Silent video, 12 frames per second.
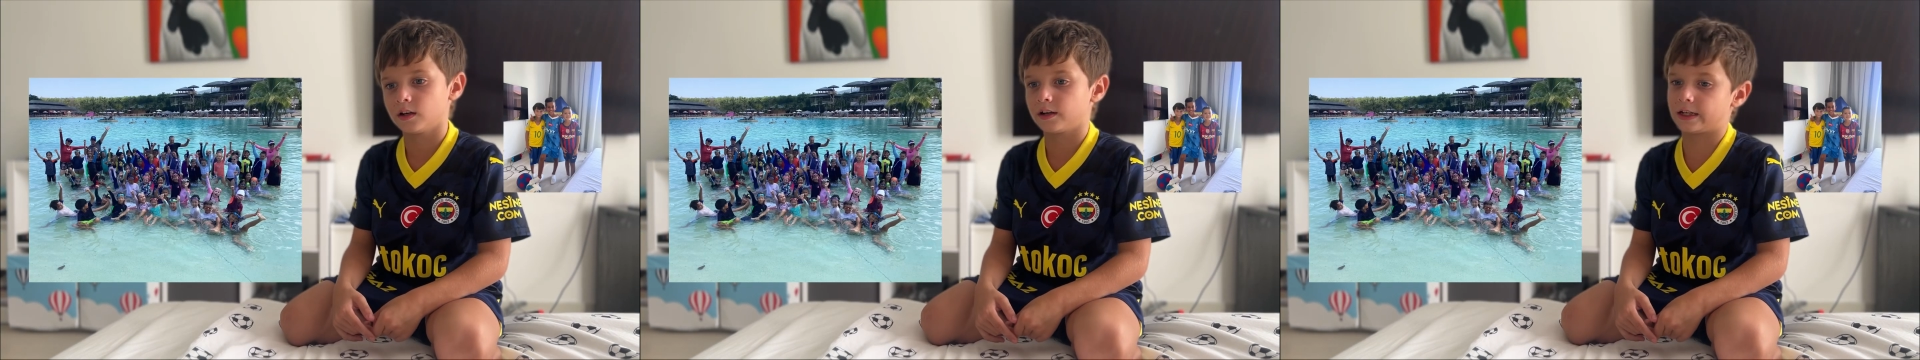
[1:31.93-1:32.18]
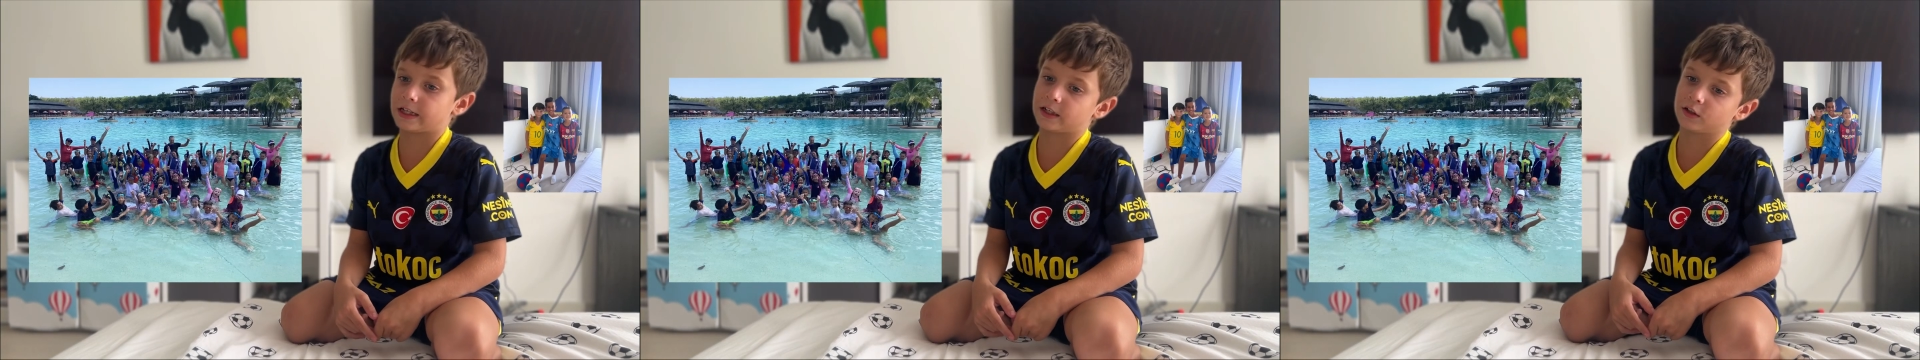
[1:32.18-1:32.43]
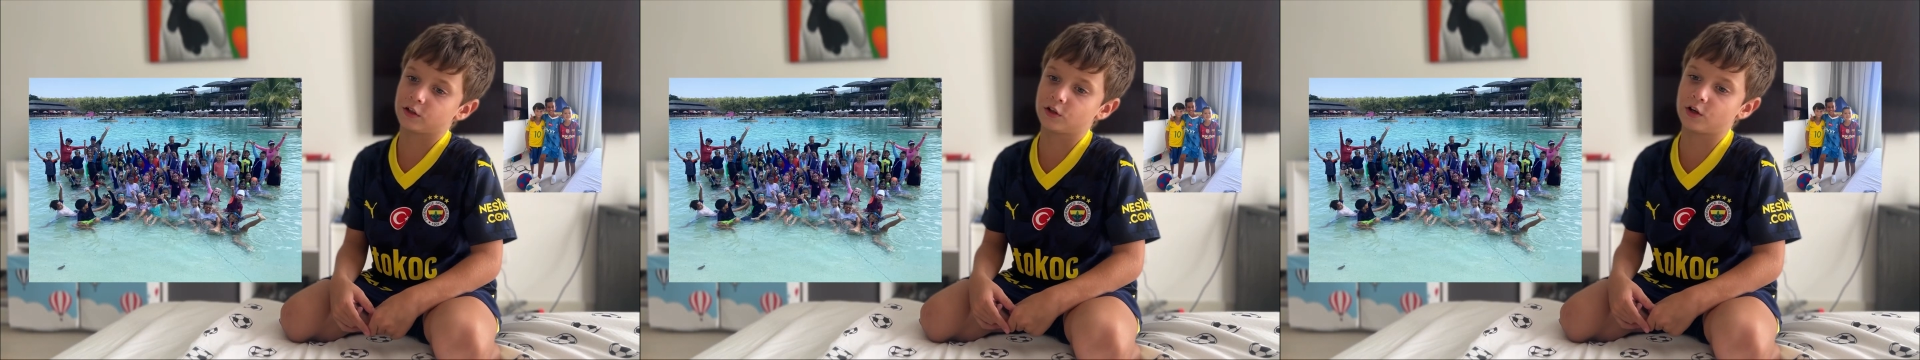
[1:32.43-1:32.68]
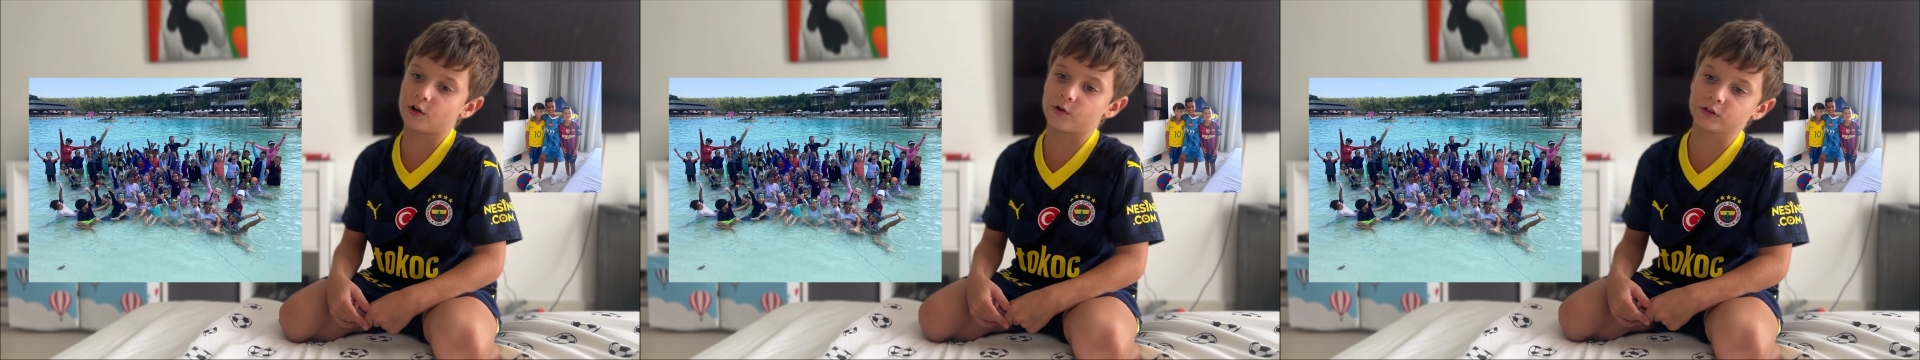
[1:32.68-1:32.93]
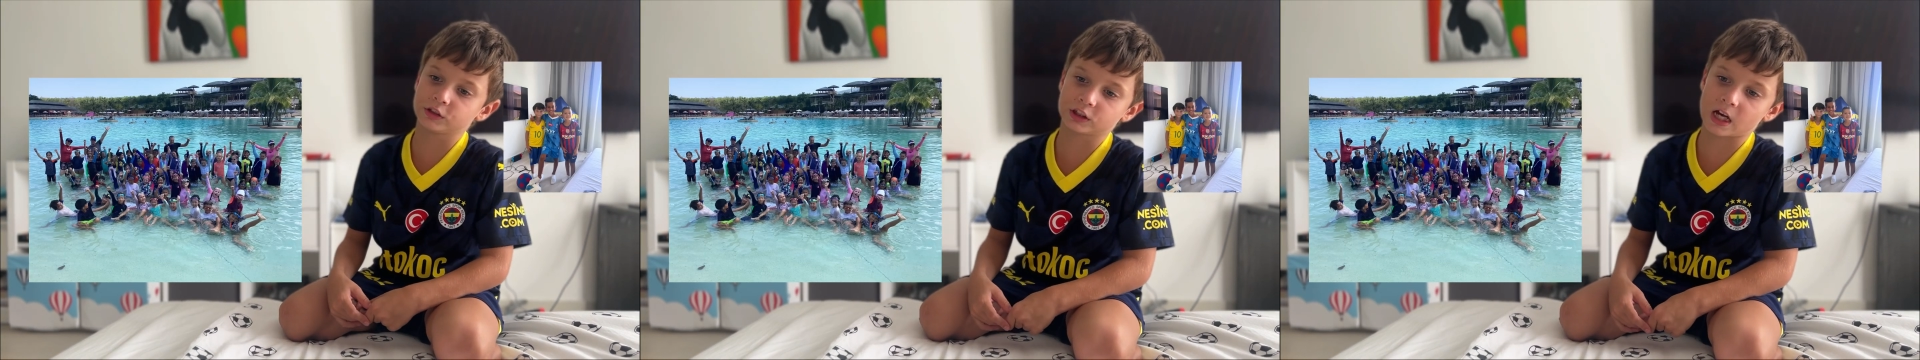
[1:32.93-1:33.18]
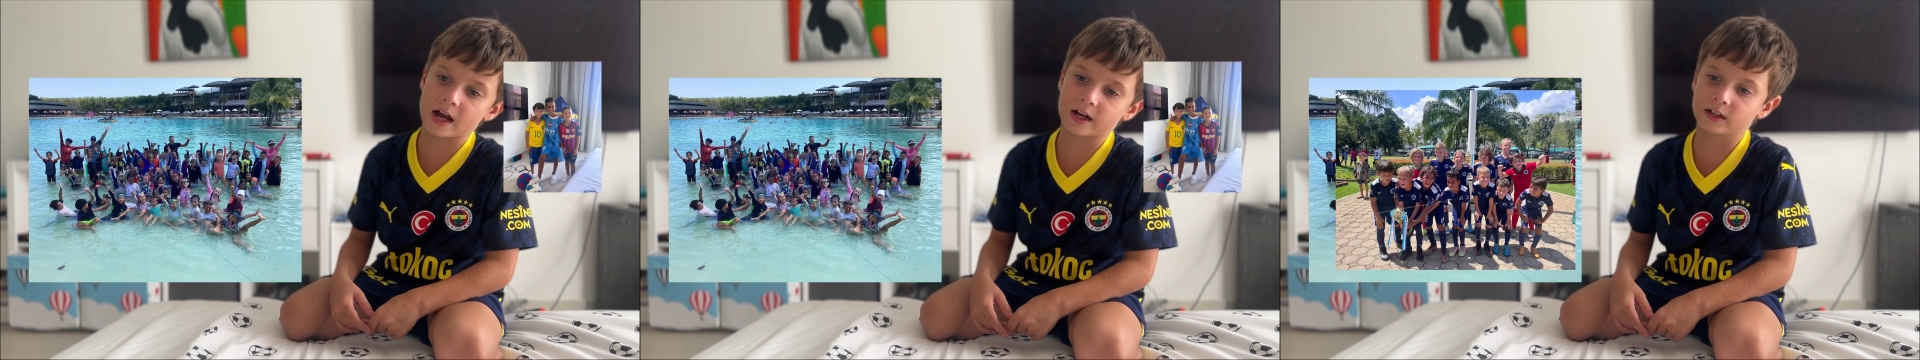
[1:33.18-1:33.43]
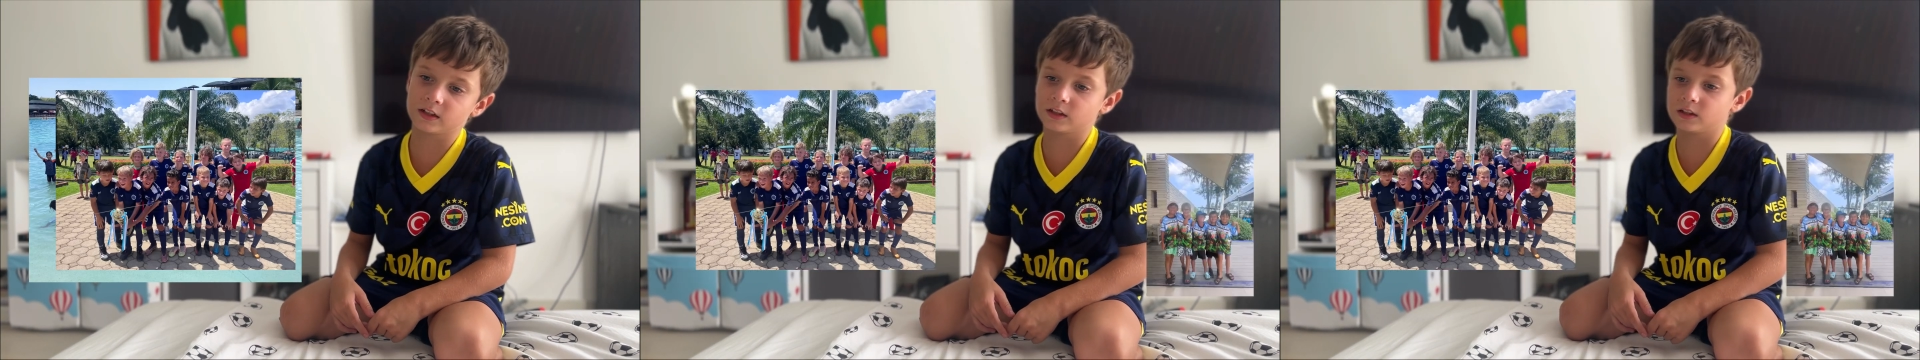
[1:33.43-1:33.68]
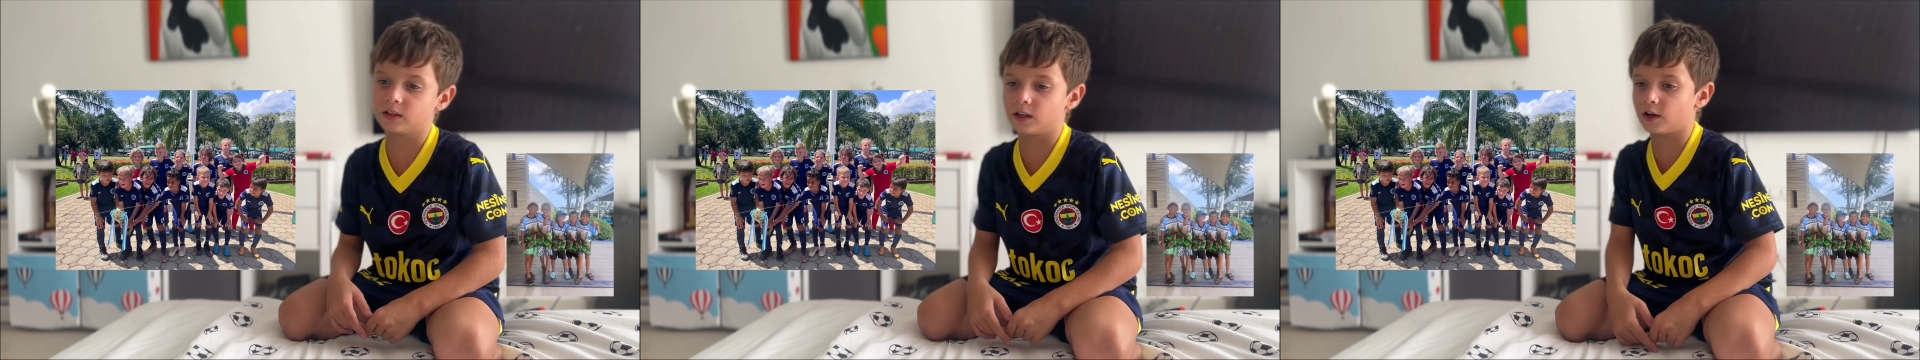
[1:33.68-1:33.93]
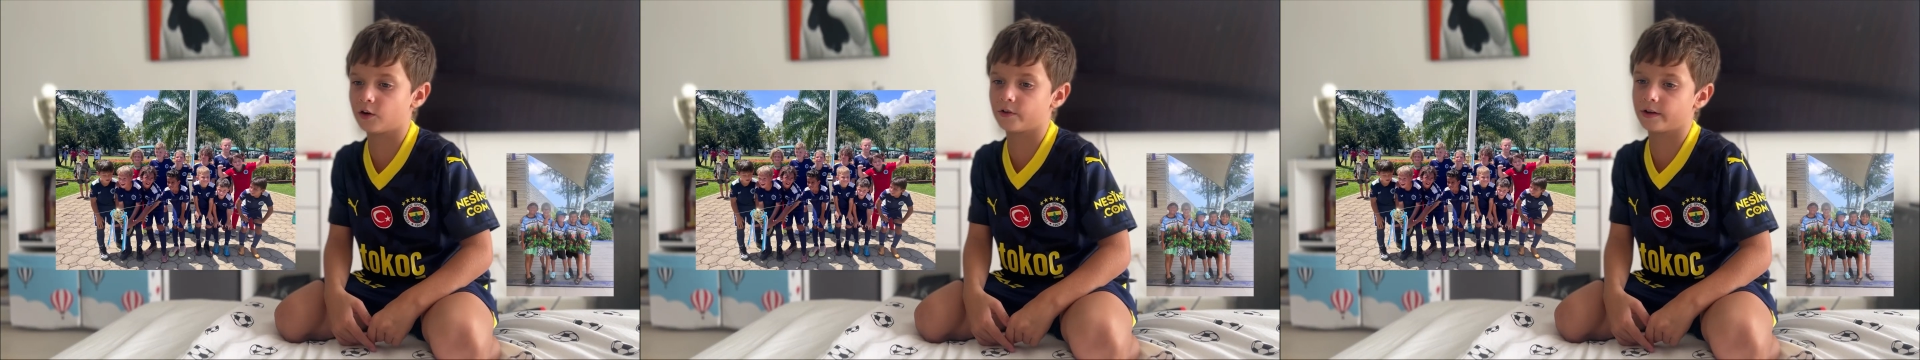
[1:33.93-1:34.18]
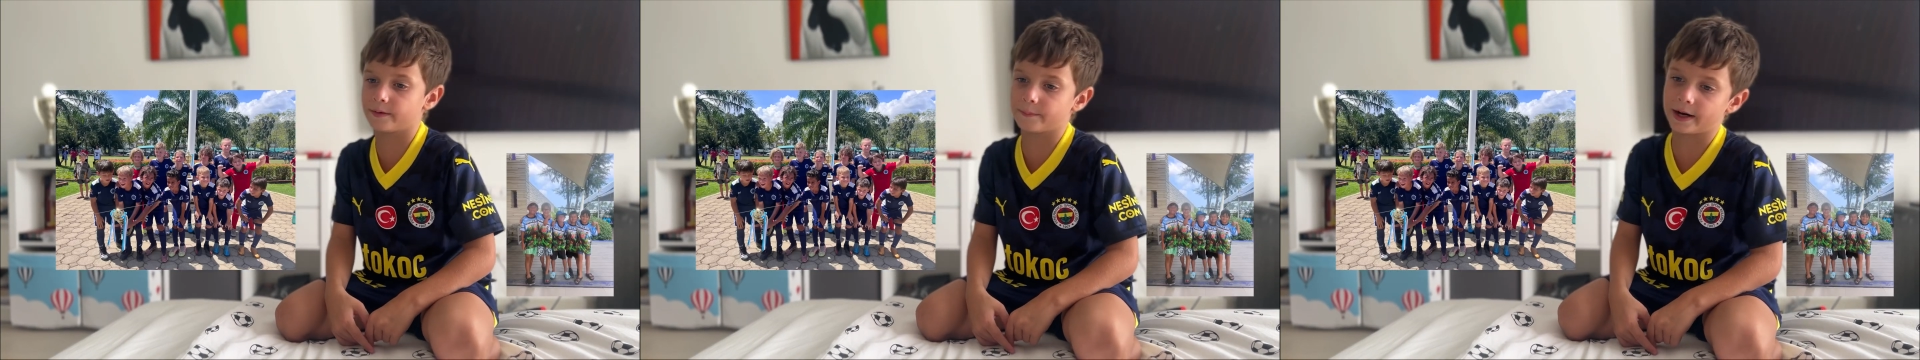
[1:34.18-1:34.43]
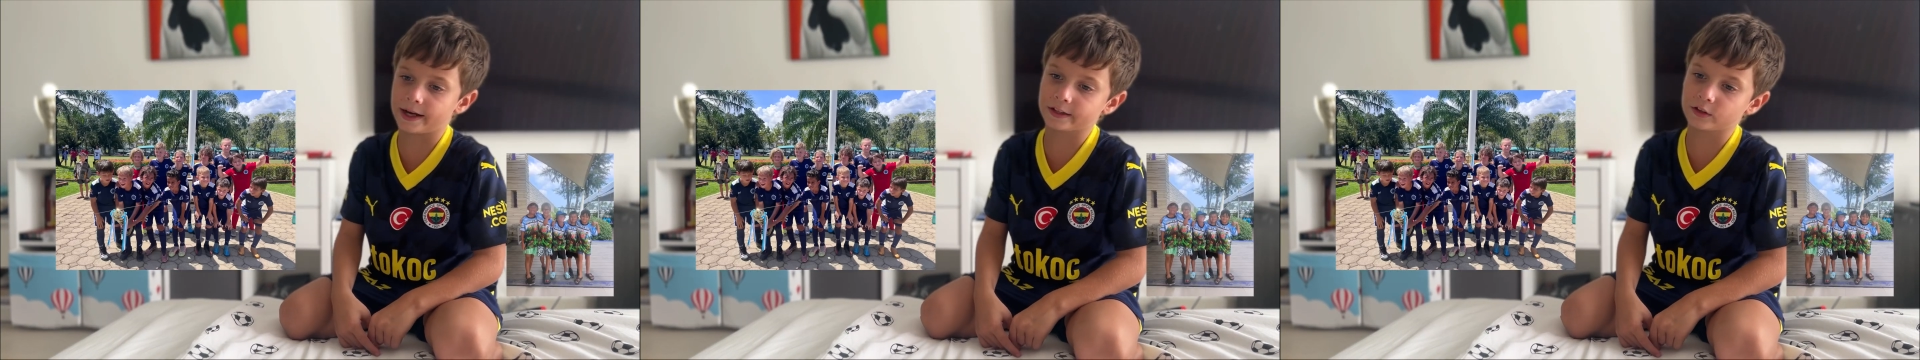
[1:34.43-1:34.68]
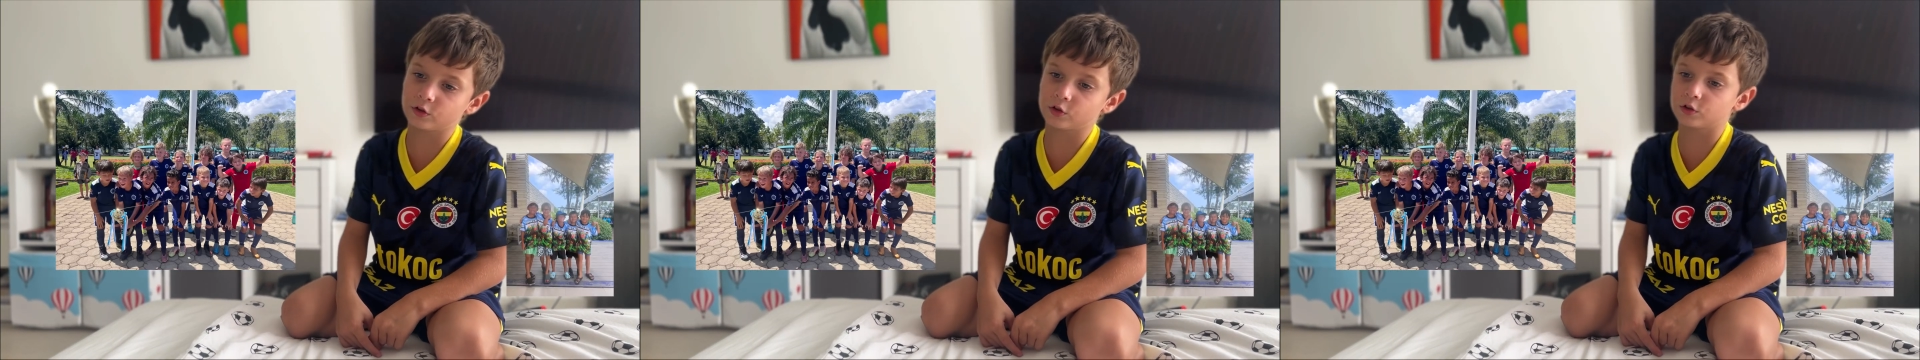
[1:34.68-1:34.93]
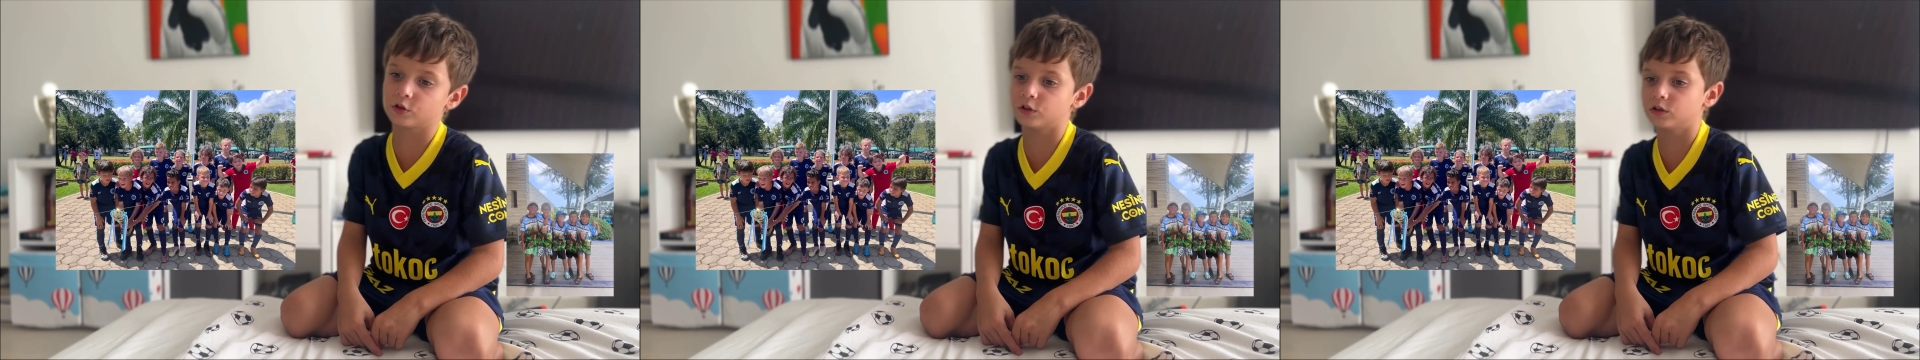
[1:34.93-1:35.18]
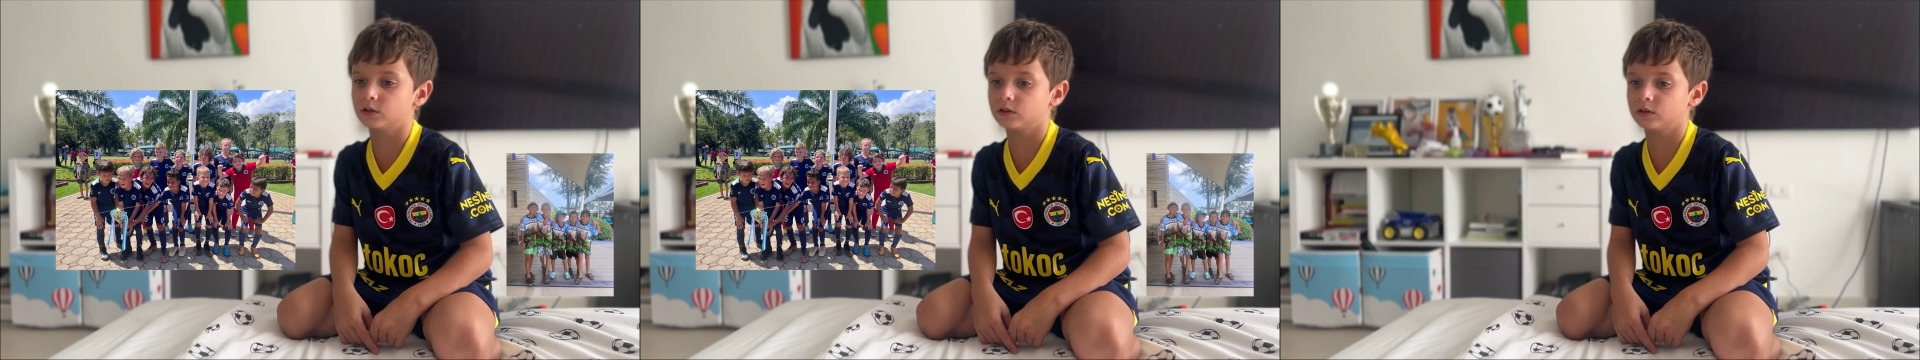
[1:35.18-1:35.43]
Like Noah, Jack and Dylan, Michael,